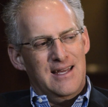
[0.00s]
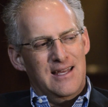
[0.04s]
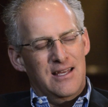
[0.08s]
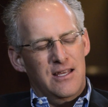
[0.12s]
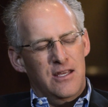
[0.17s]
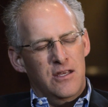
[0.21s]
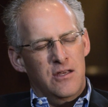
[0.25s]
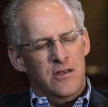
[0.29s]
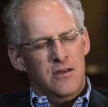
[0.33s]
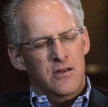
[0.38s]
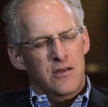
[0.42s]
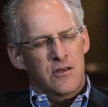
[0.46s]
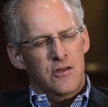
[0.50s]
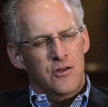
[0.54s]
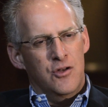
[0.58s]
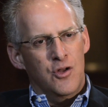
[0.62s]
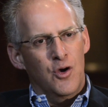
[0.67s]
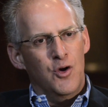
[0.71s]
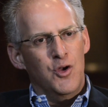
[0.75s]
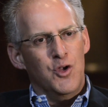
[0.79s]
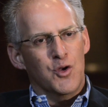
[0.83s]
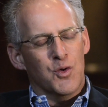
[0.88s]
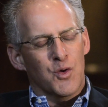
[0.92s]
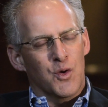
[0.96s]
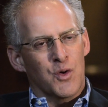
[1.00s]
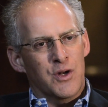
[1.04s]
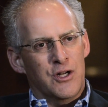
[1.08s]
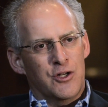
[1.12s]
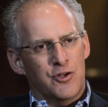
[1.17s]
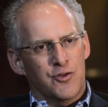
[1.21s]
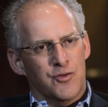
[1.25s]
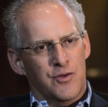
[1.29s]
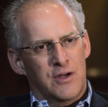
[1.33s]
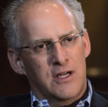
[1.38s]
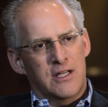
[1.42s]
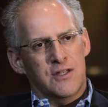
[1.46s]
you, know you're on a
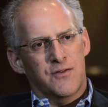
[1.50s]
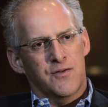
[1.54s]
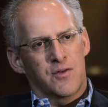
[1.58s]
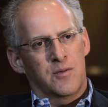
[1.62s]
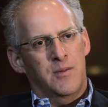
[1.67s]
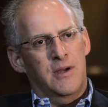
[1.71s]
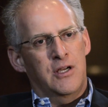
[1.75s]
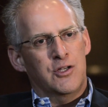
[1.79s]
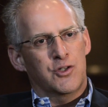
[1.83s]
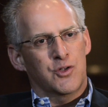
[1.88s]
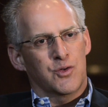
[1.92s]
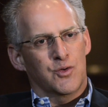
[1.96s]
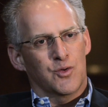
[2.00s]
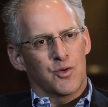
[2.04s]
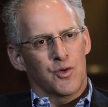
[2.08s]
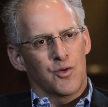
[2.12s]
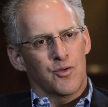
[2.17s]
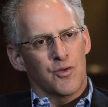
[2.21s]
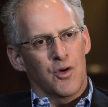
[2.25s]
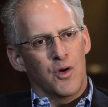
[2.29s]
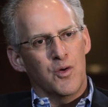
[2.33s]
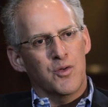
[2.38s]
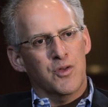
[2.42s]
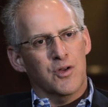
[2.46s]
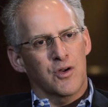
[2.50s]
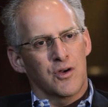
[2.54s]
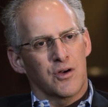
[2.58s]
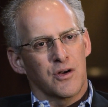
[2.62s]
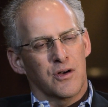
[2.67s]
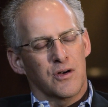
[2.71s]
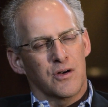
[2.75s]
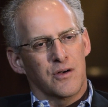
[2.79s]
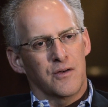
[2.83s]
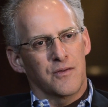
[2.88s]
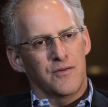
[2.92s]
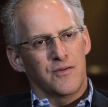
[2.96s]
transformational growth
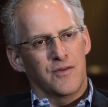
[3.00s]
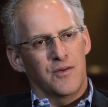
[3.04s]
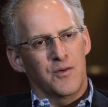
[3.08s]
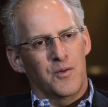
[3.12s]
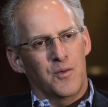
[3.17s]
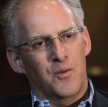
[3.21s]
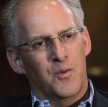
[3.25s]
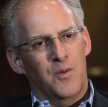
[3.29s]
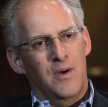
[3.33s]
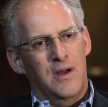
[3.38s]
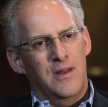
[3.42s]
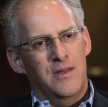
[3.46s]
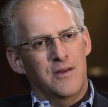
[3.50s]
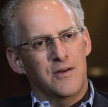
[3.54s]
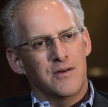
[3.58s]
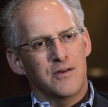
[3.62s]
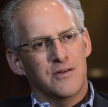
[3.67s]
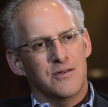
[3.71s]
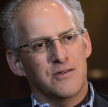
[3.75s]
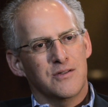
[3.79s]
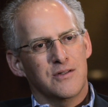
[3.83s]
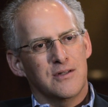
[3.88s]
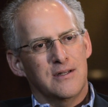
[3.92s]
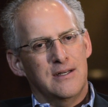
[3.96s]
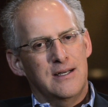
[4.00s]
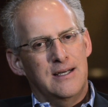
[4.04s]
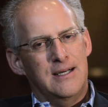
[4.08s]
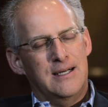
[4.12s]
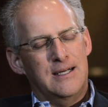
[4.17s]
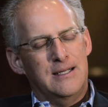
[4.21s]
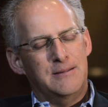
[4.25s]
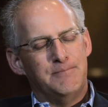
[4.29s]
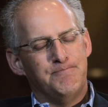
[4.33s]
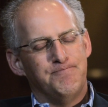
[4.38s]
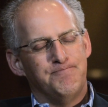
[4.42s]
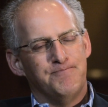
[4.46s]
curve when there's
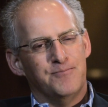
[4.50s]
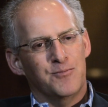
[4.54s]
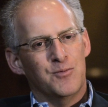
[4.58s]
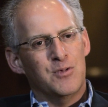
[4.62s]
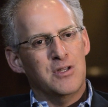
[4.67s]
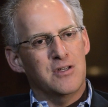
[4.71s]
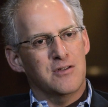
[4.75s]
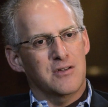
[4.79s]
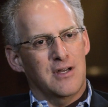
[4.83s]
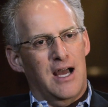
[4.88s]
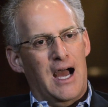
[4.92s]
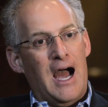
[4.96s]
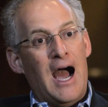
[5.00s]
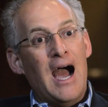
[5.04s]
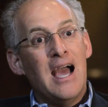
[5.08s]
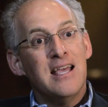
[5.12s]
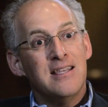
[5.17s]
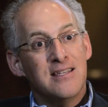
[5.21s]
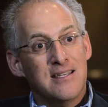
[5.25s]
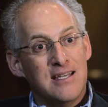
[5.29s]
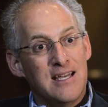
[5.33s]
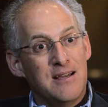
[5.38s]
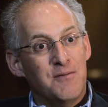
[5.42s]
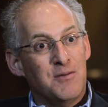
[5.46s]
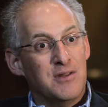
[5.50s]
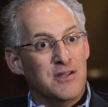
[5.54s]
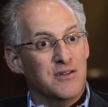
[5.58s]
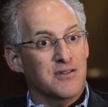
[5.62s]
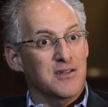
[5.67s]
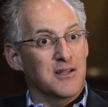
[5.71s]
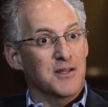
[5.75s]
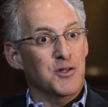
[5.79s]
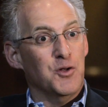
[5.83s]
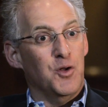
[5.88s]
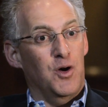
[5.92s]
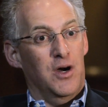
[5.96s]
um, when there's a, I see when there's a
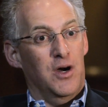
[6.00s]
little